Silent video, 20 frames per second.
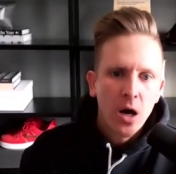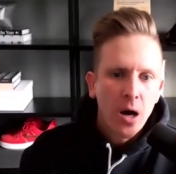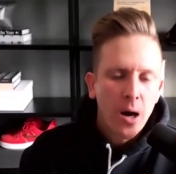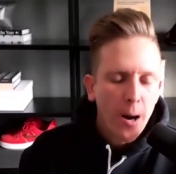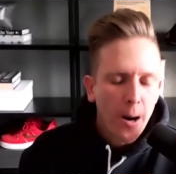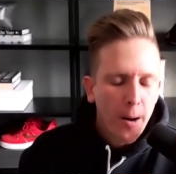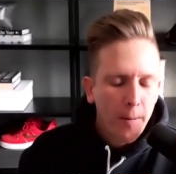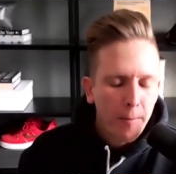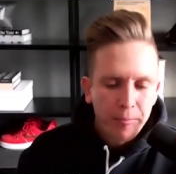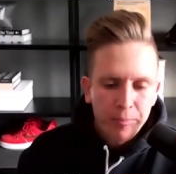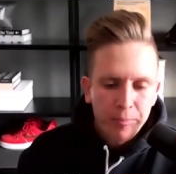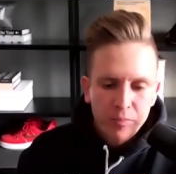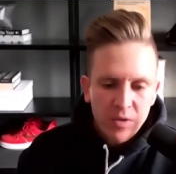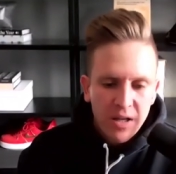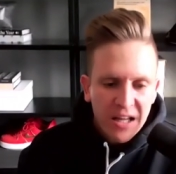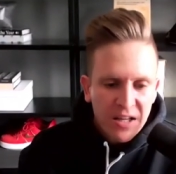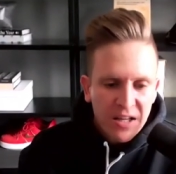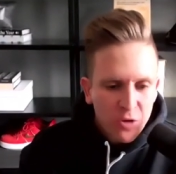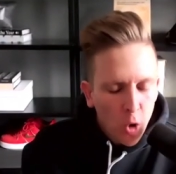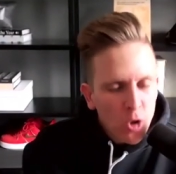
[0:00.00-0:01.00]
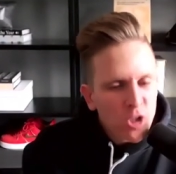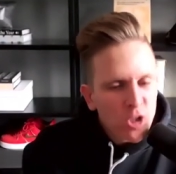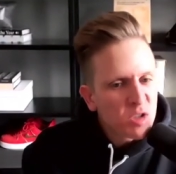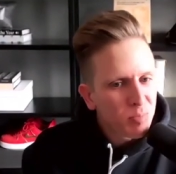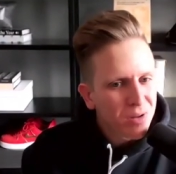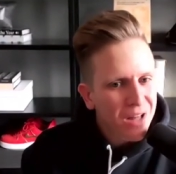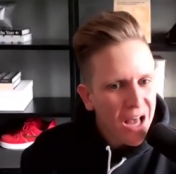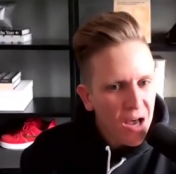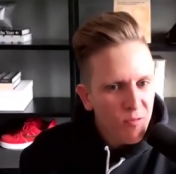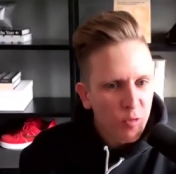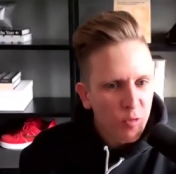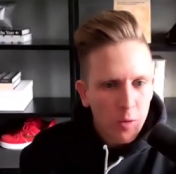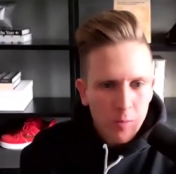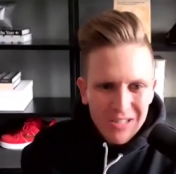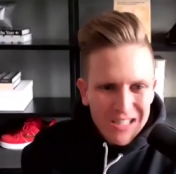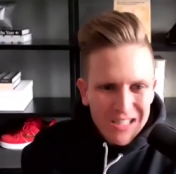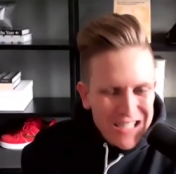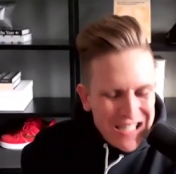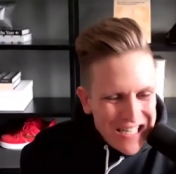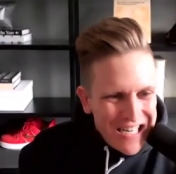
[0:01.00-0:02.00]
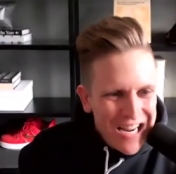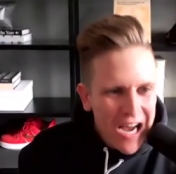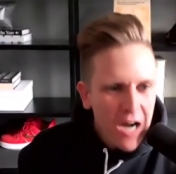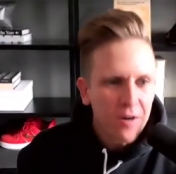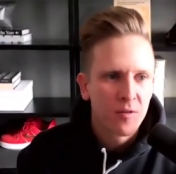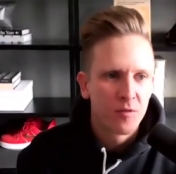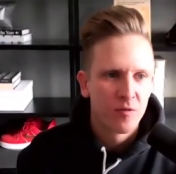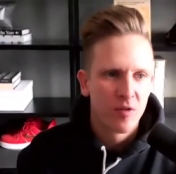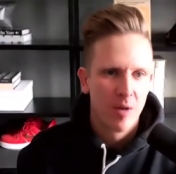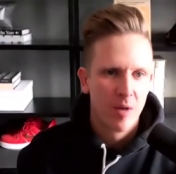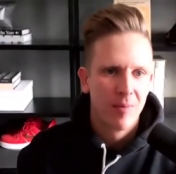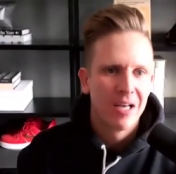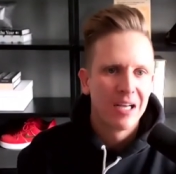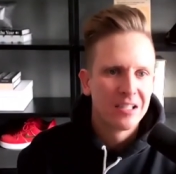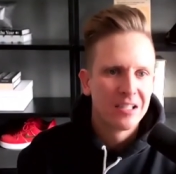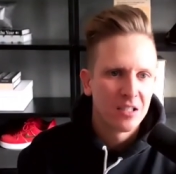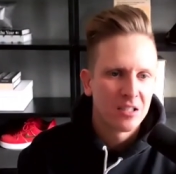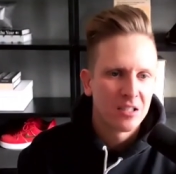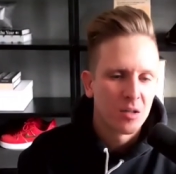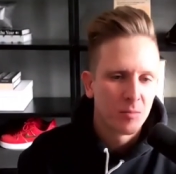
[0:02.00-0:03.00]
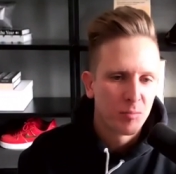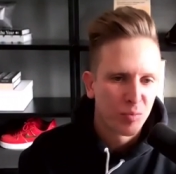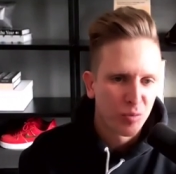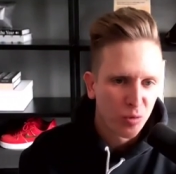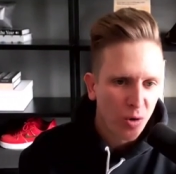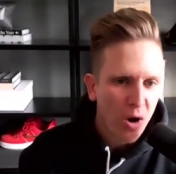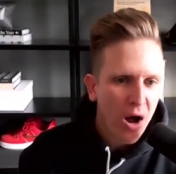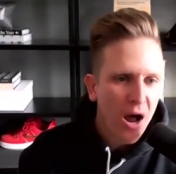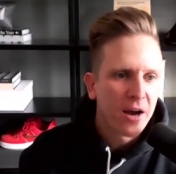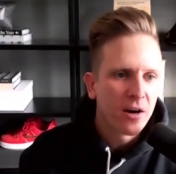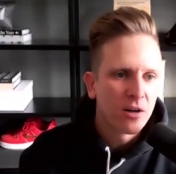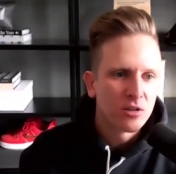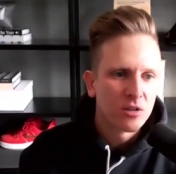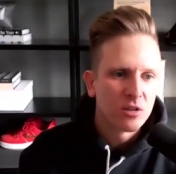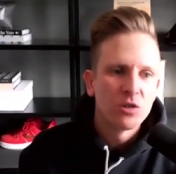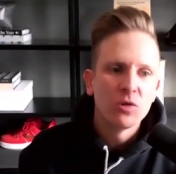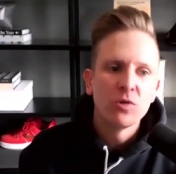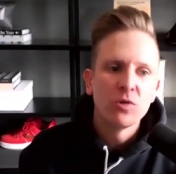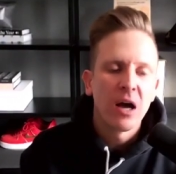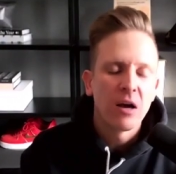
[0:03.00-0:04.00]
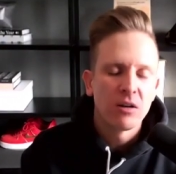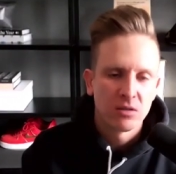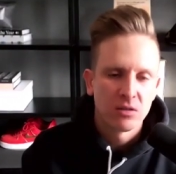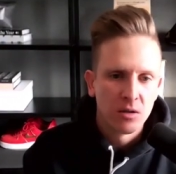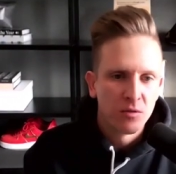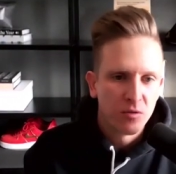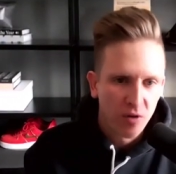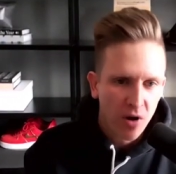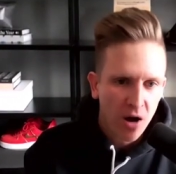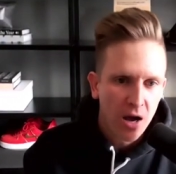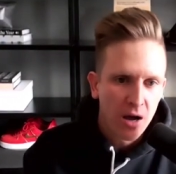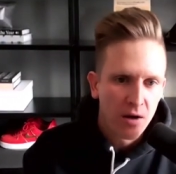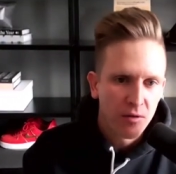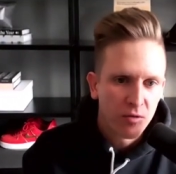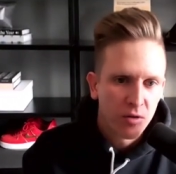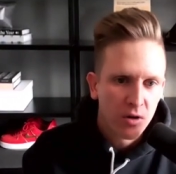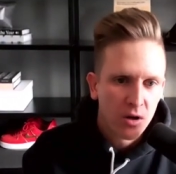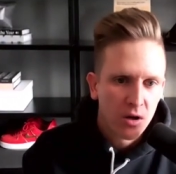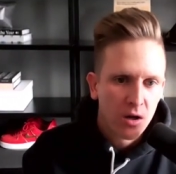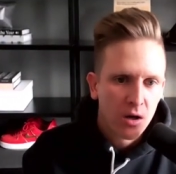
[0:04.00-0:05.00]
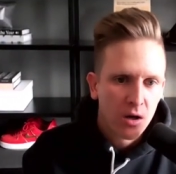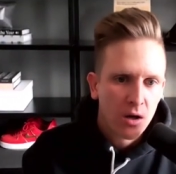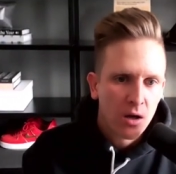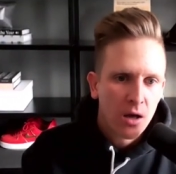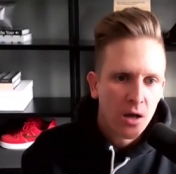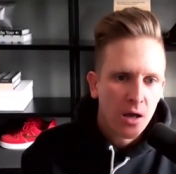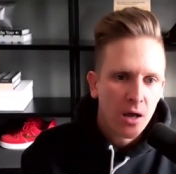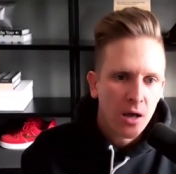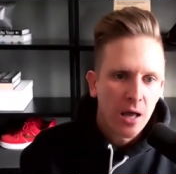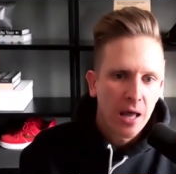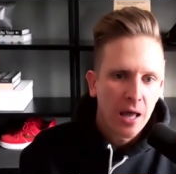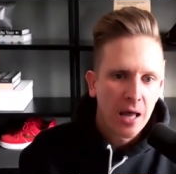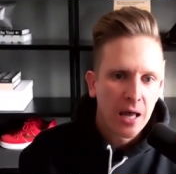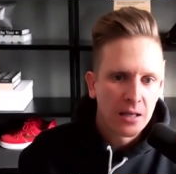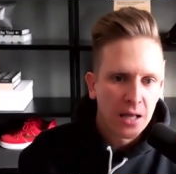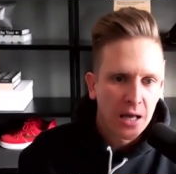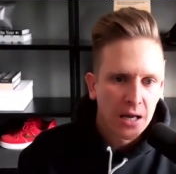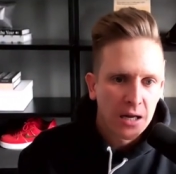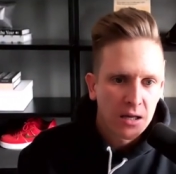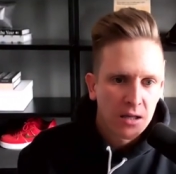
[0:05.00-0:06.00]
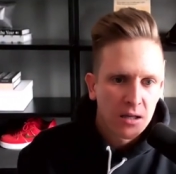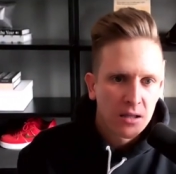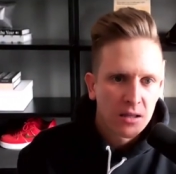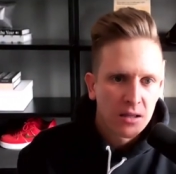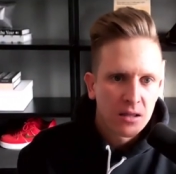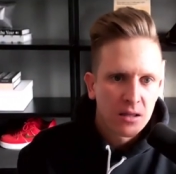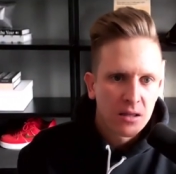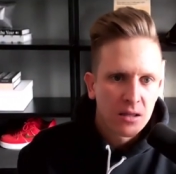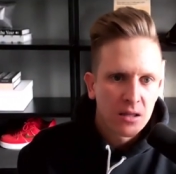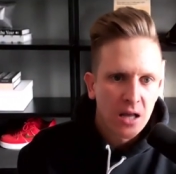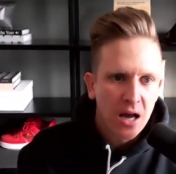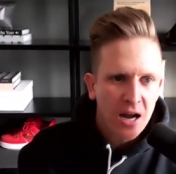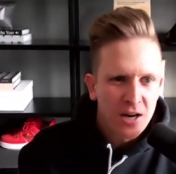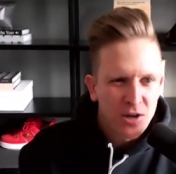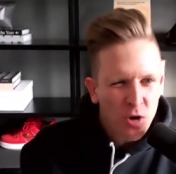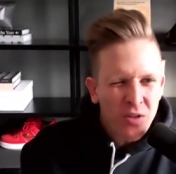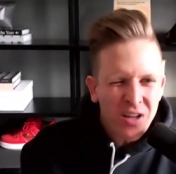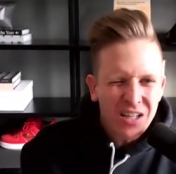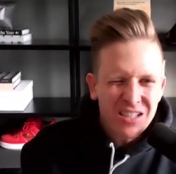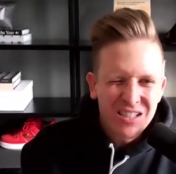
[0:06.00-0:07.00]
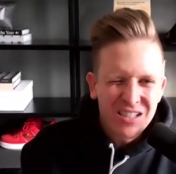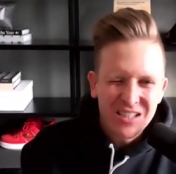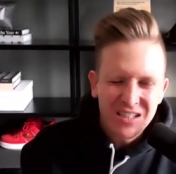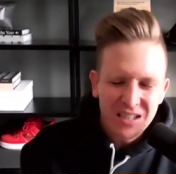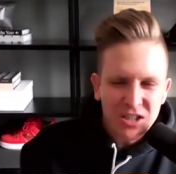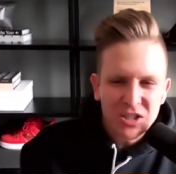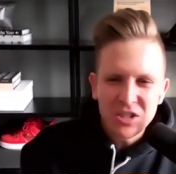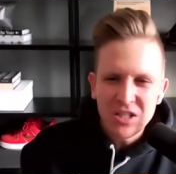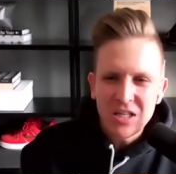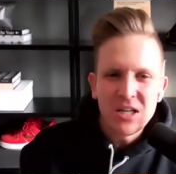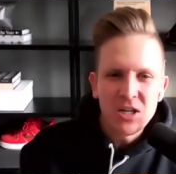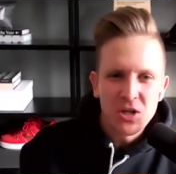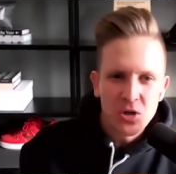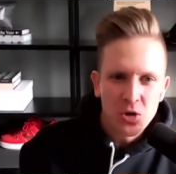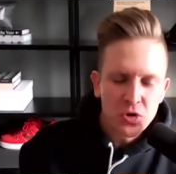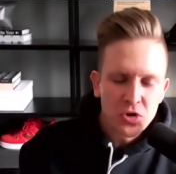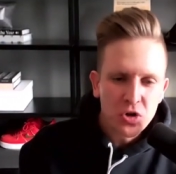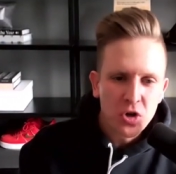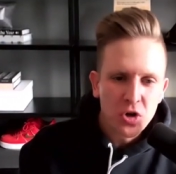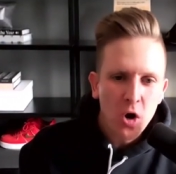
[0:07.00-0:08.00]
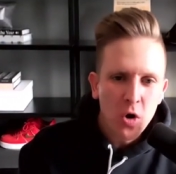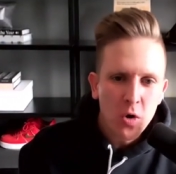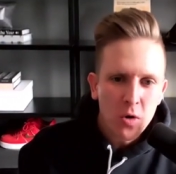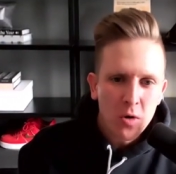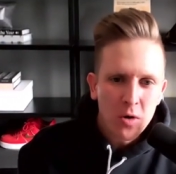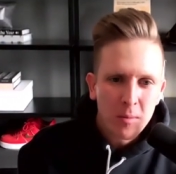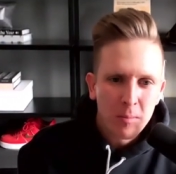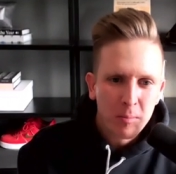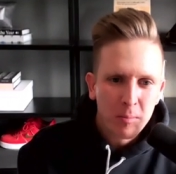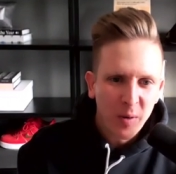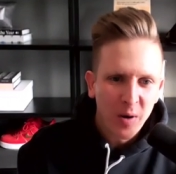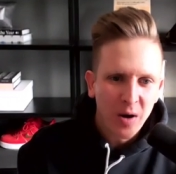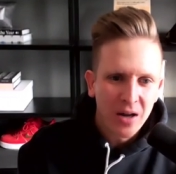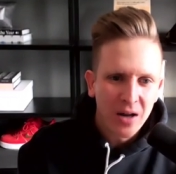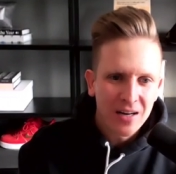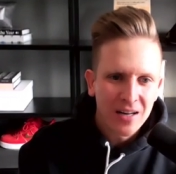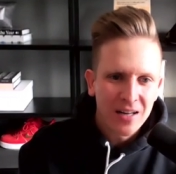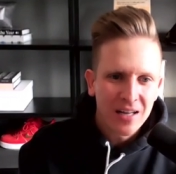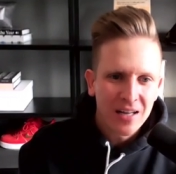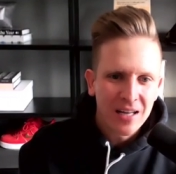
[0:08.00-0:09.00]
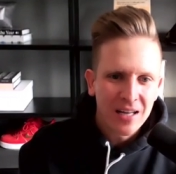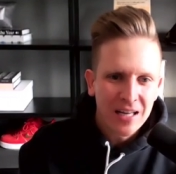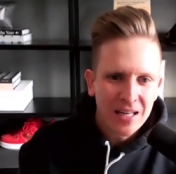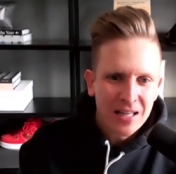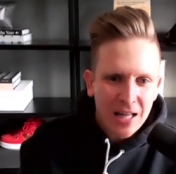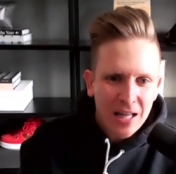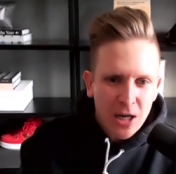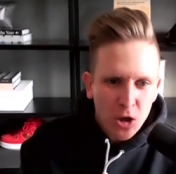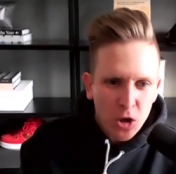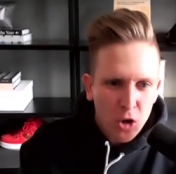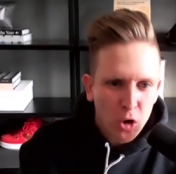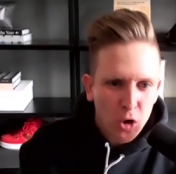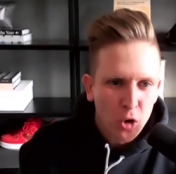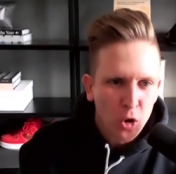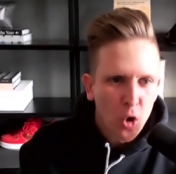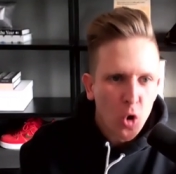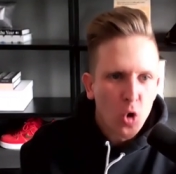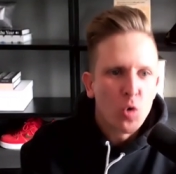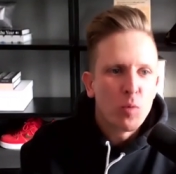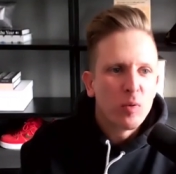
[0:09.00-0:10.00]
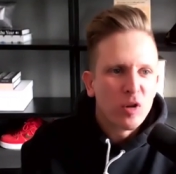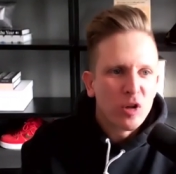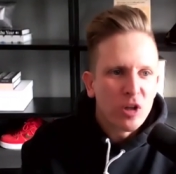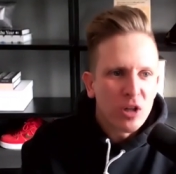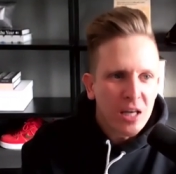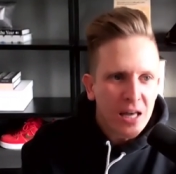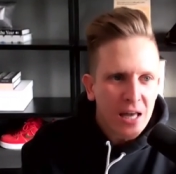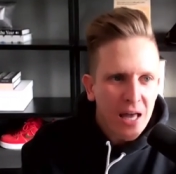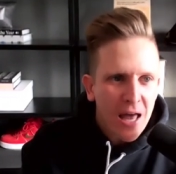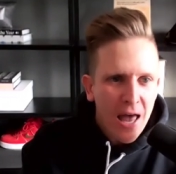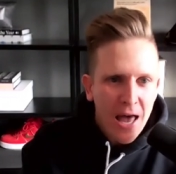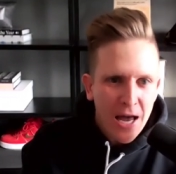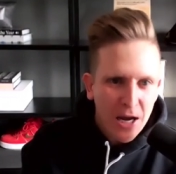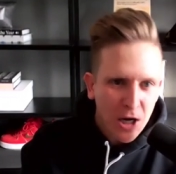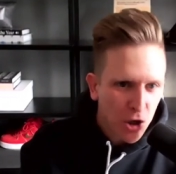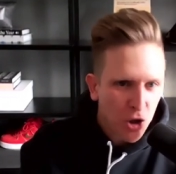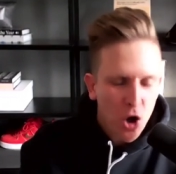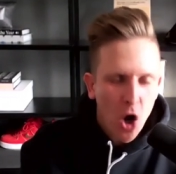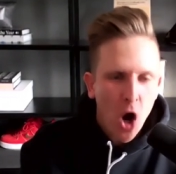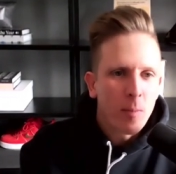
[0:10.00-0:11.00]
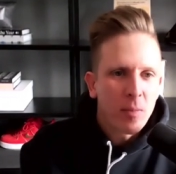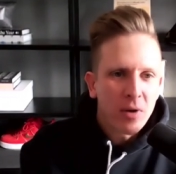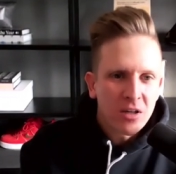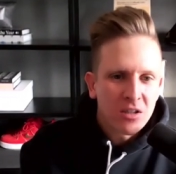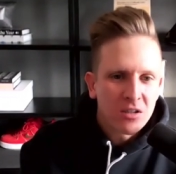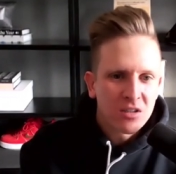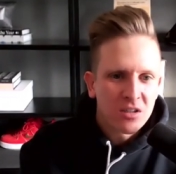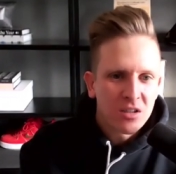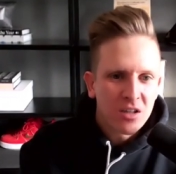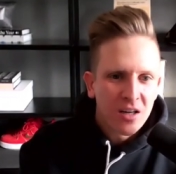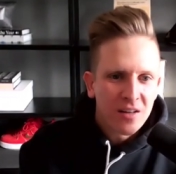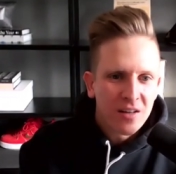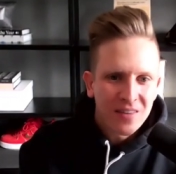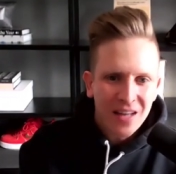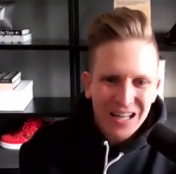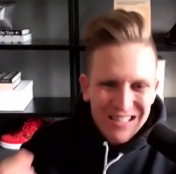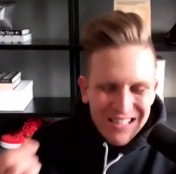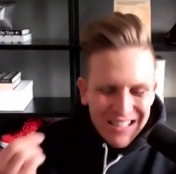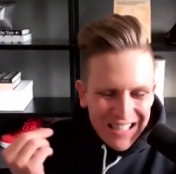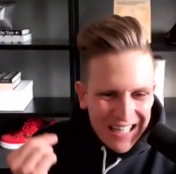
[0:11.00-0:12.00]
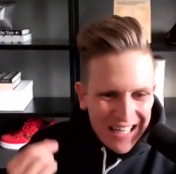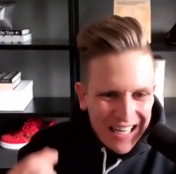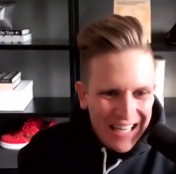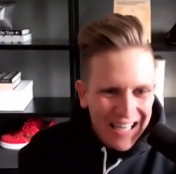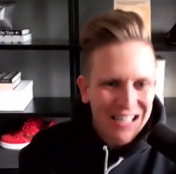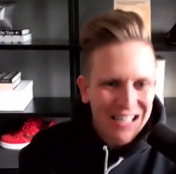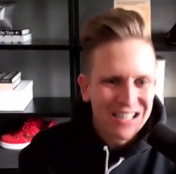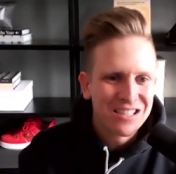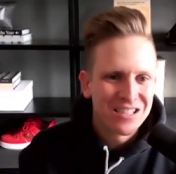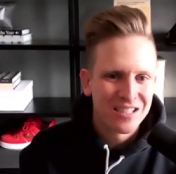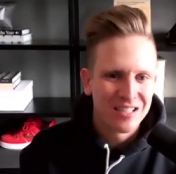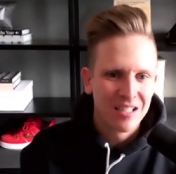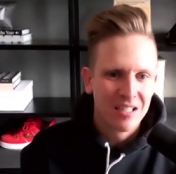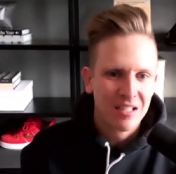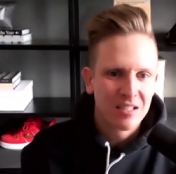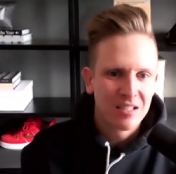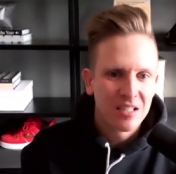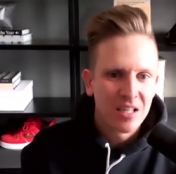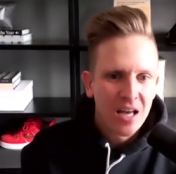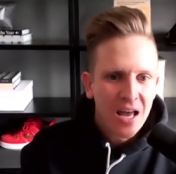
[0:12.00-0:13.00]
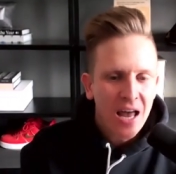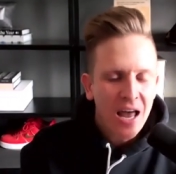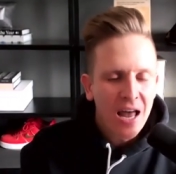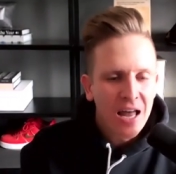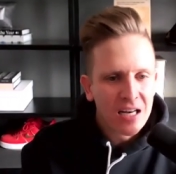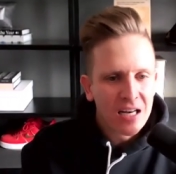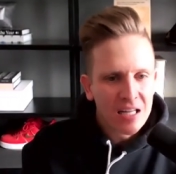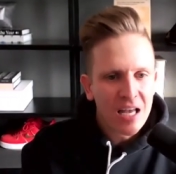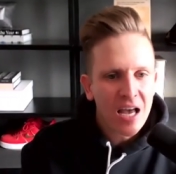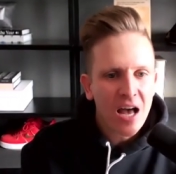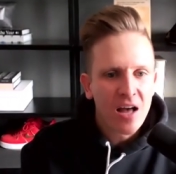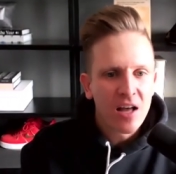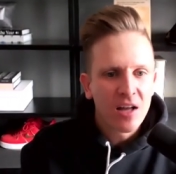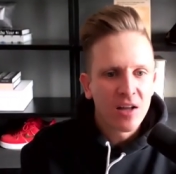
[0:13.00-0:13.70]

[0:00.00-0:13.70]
um, like those platforms, none of them existed prior to 2005. Hmm. And like, I know that's 16 years ago, but in like global economics that's an instant and yet